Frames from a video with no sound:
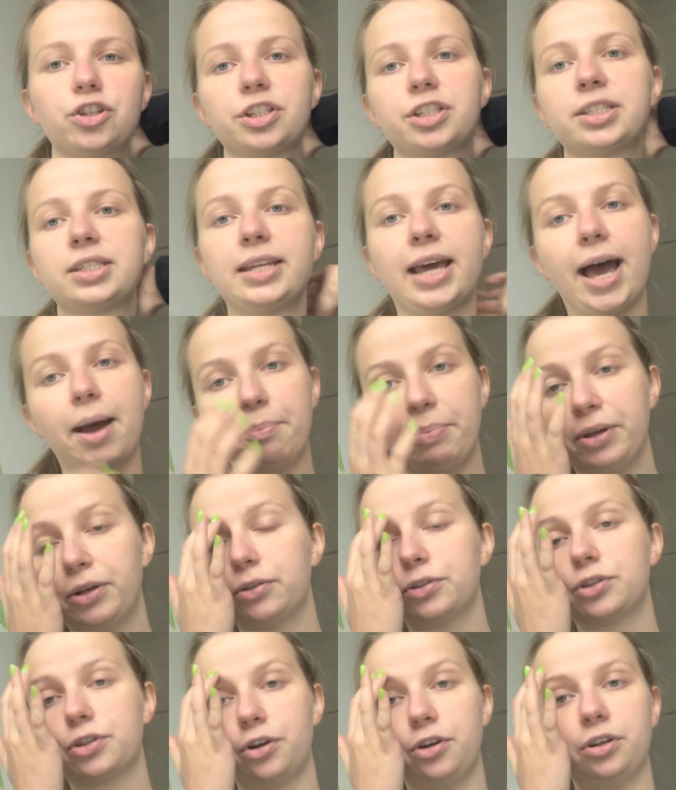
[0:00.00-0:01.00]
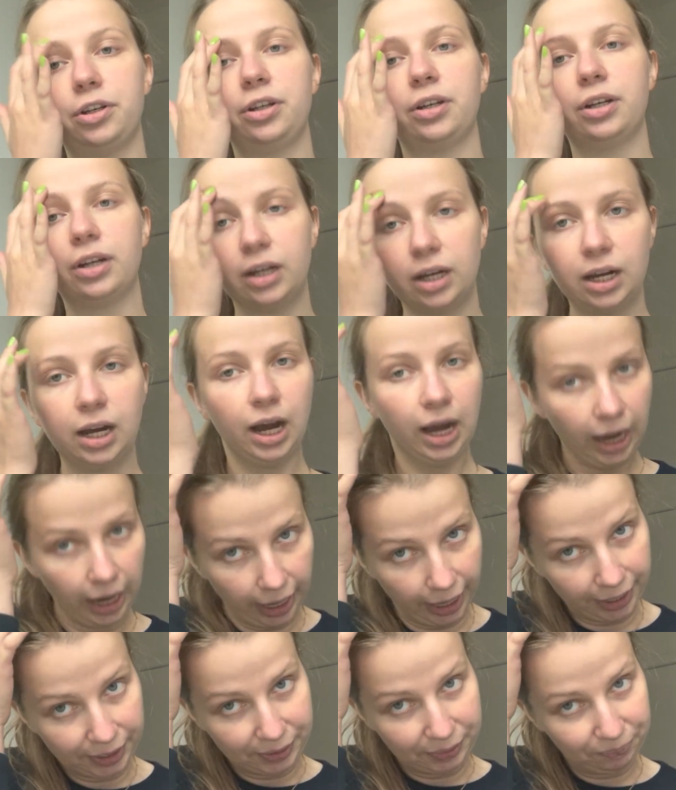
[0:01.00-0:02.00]
just tapping on certain
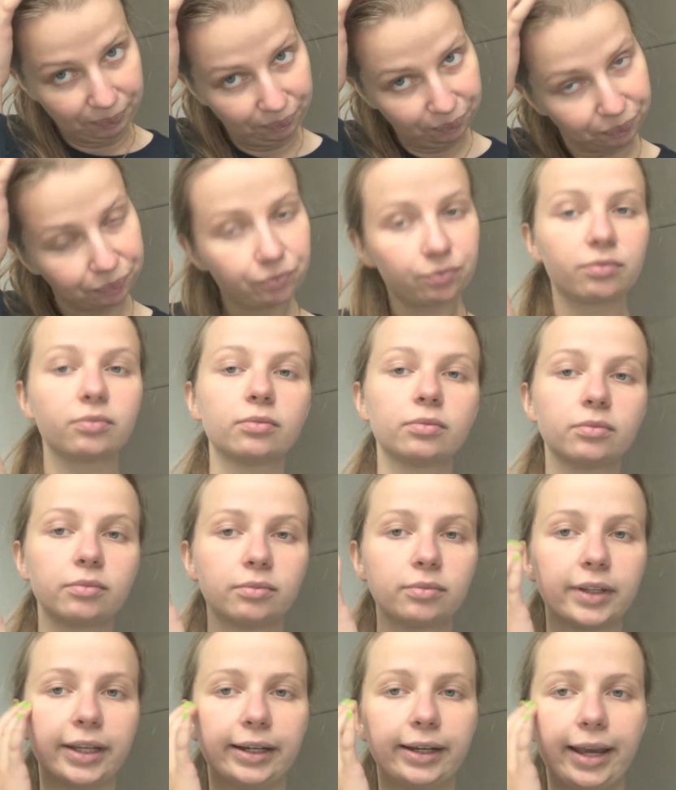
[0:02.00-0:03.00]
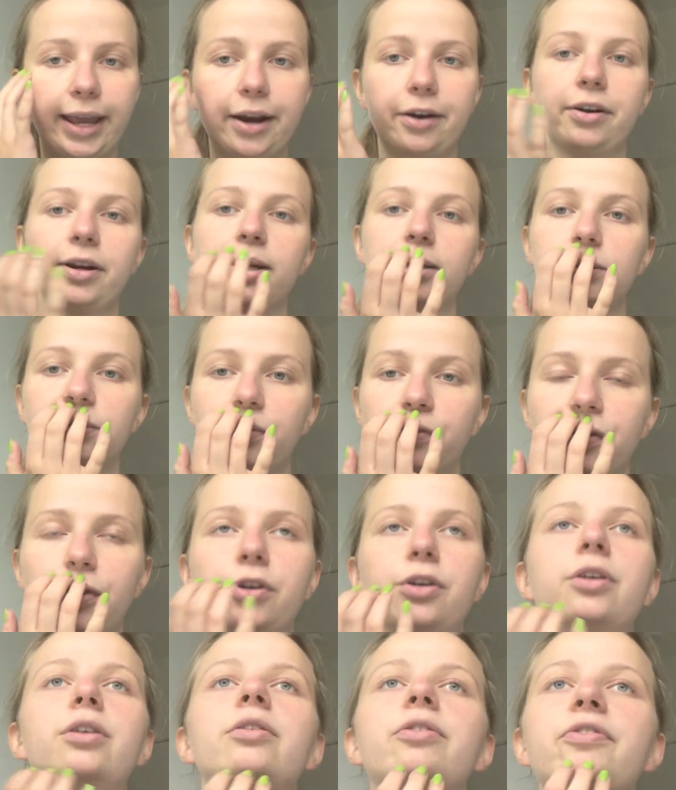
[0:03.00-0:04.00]
um, like areas of
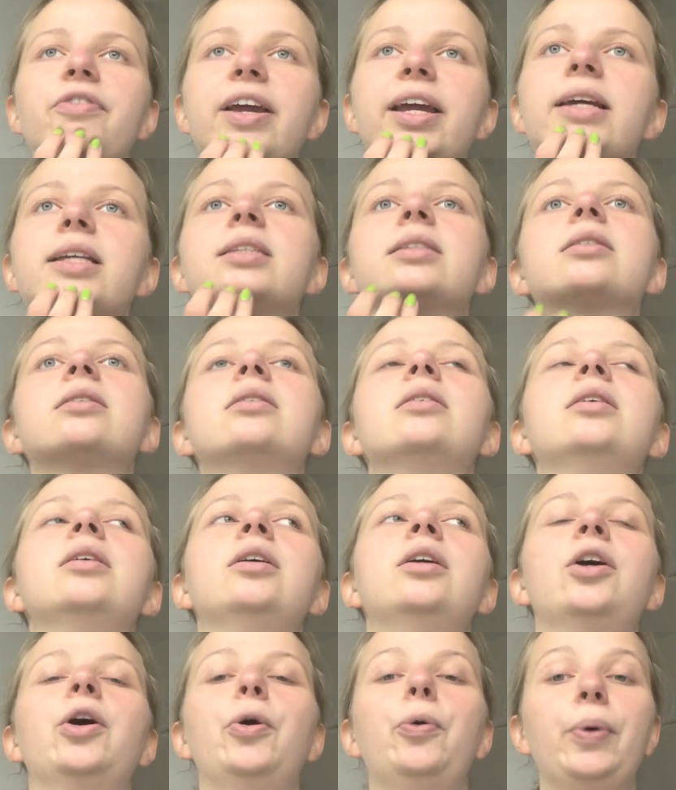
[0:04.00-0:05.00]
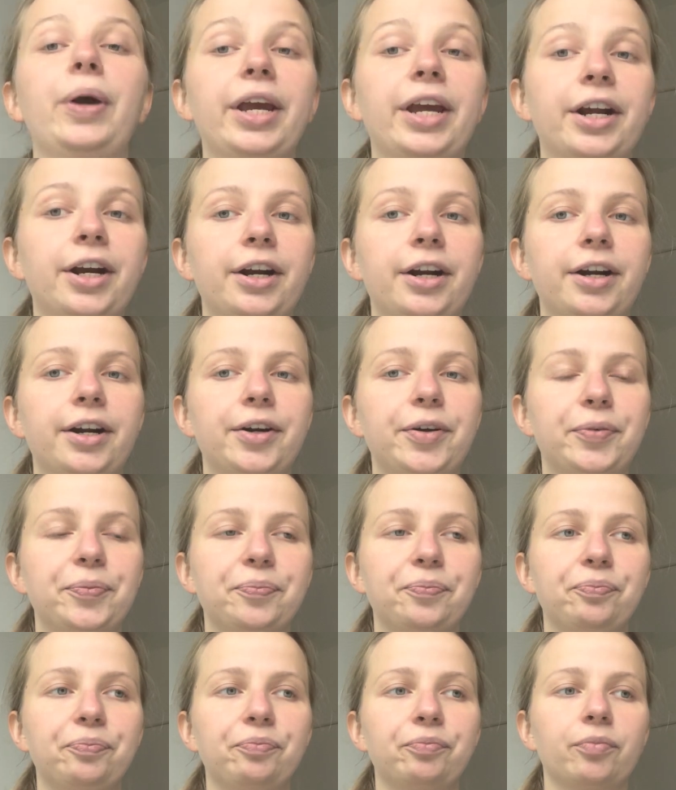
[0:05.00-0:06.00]
your face where
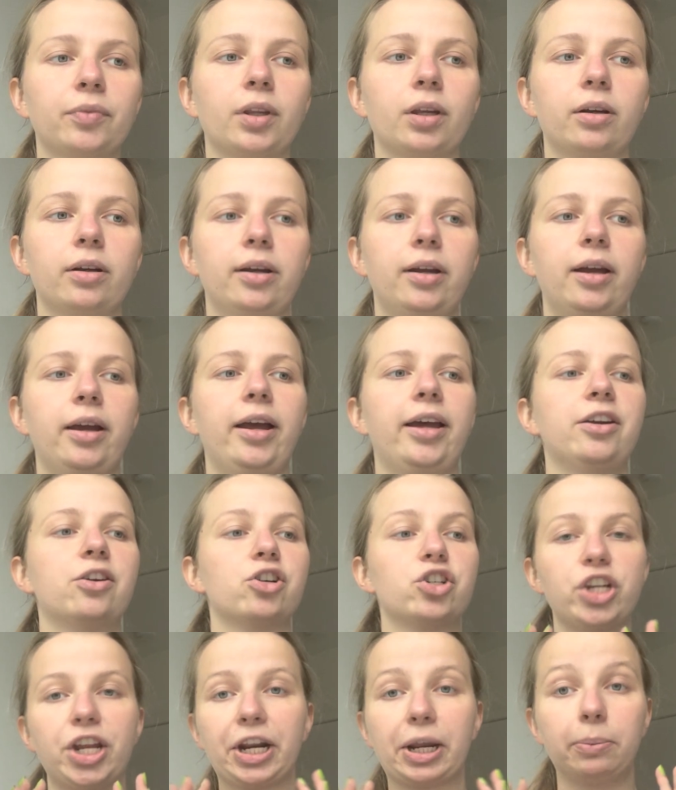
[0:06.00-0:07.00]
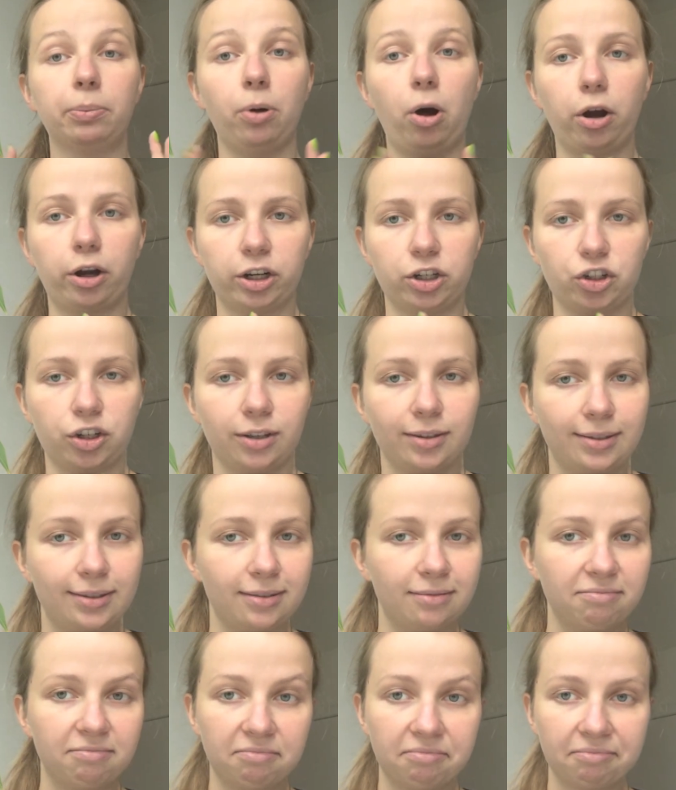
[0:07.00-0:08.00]
energetic blockages
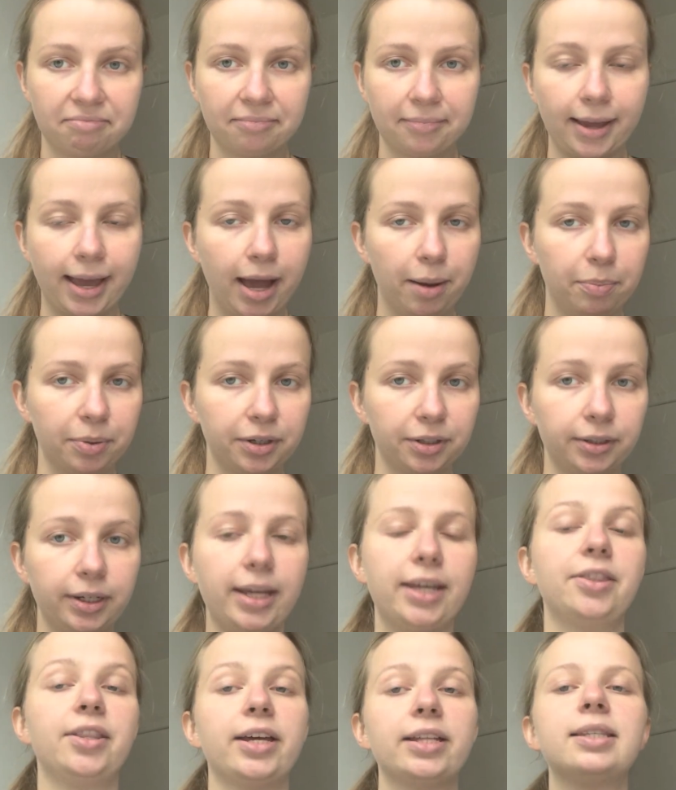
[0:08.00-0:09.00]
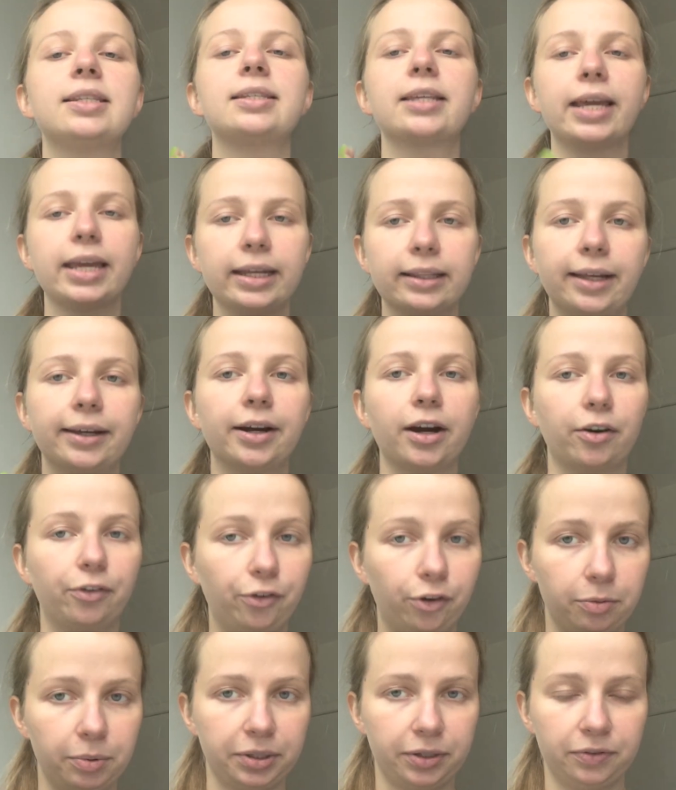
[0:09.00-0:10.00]
happen, and then saying like
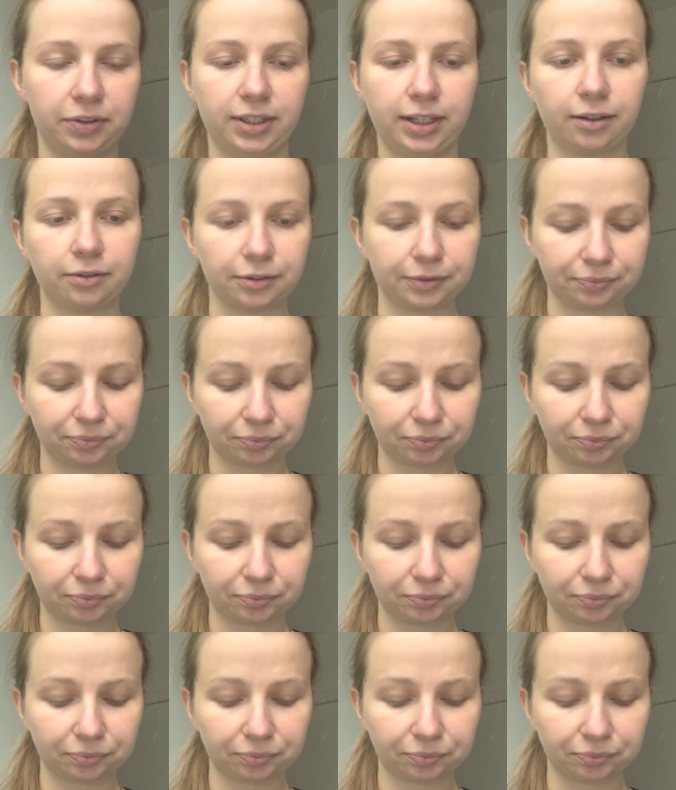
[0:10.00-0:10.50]
affirmative stuff.